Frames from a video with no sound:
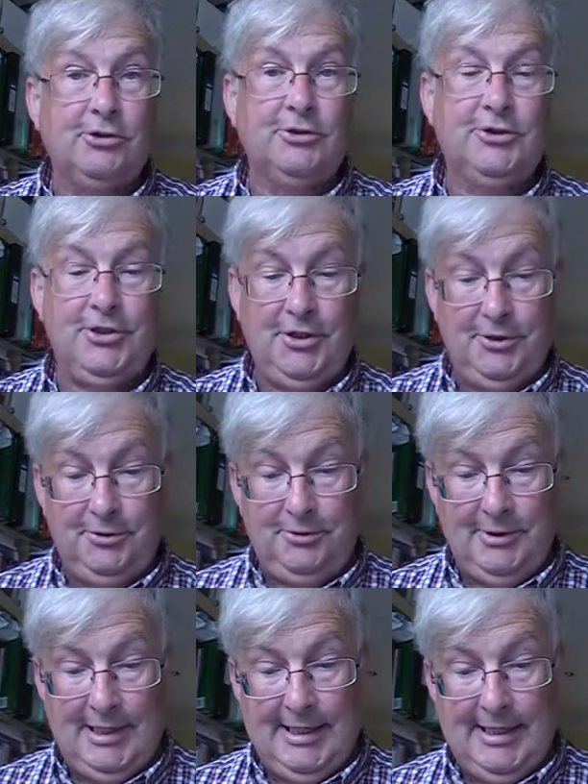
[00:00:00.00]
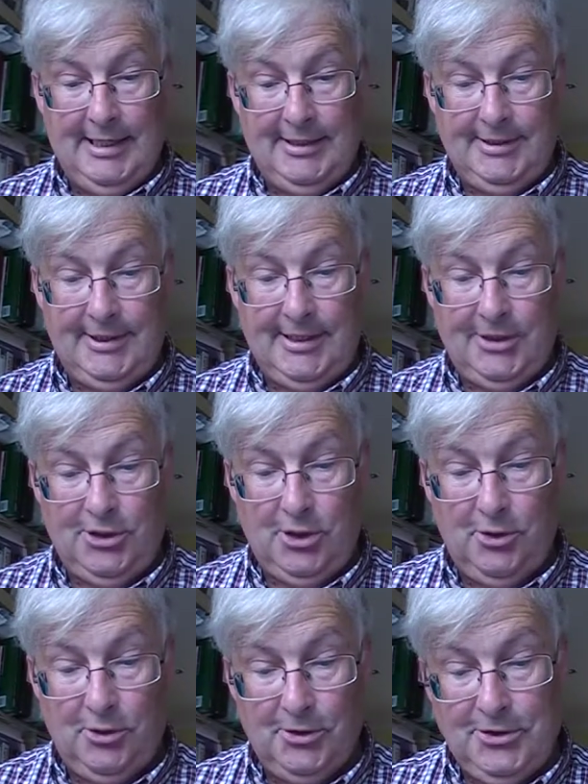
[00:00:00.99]
to this
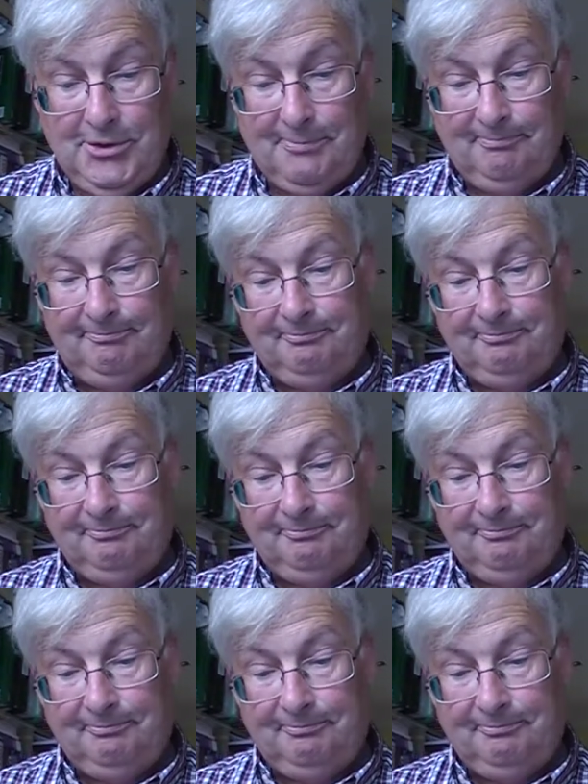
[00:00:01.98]
course.